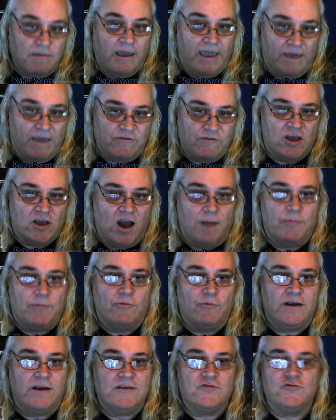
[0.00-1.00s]
heavy
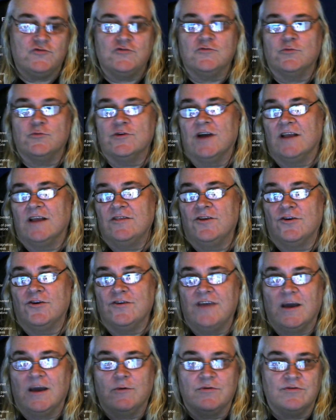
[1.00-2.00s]
copyright issues. We're not there
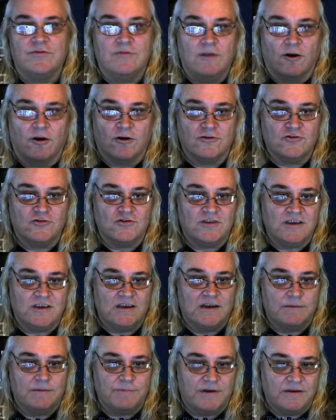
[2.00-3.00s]
yet with
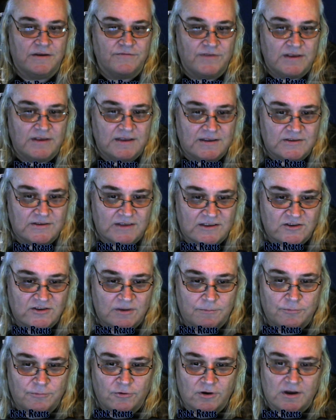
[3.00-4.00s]
Argentina, but if it is at
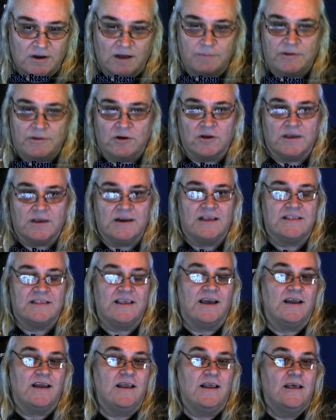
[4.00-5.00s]
some point, I'll be looking at
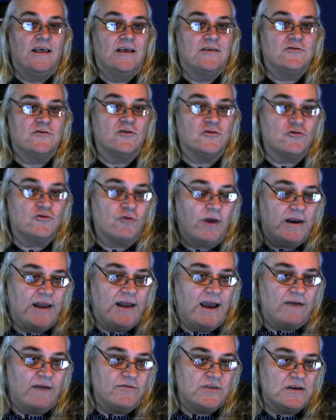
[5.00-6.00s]
that. So it's great
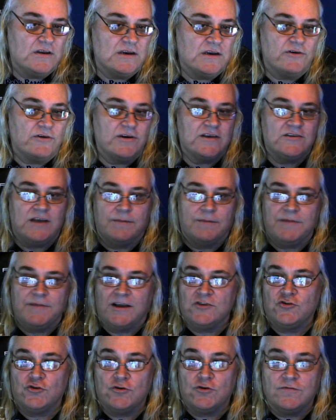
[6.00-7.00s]
having the lyrics. I'm
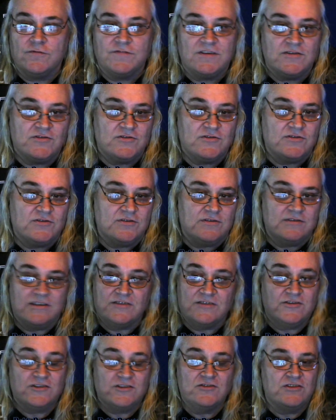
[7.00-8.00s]
not sure if this
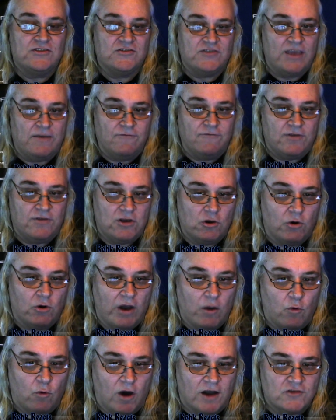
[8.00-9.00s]
isn't the same video
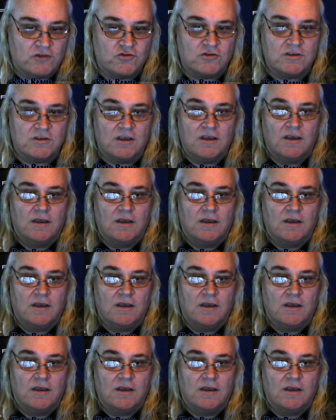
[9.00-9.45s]
I watched.